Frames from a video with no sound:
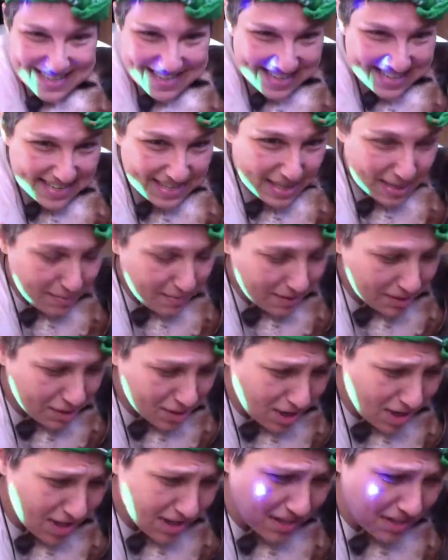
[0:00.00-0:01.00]
Is
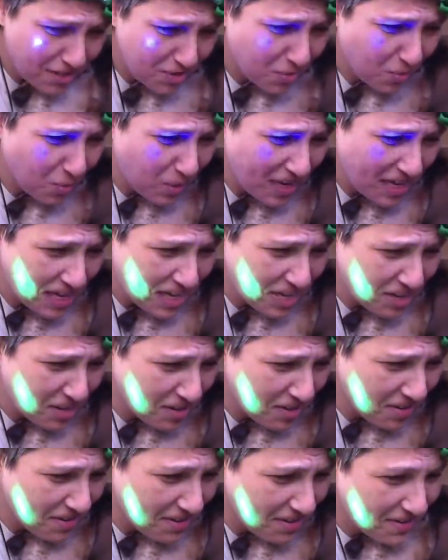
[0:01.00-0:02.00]
stuck in the
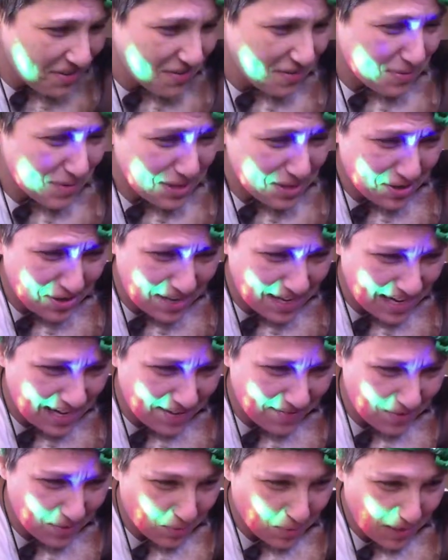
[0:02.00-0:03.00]
well? We don't
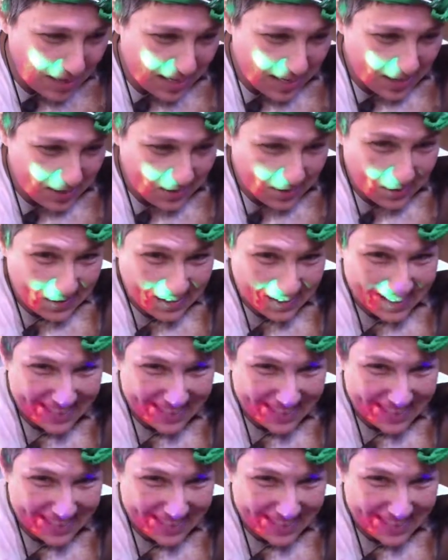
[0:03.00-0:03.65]
have a well.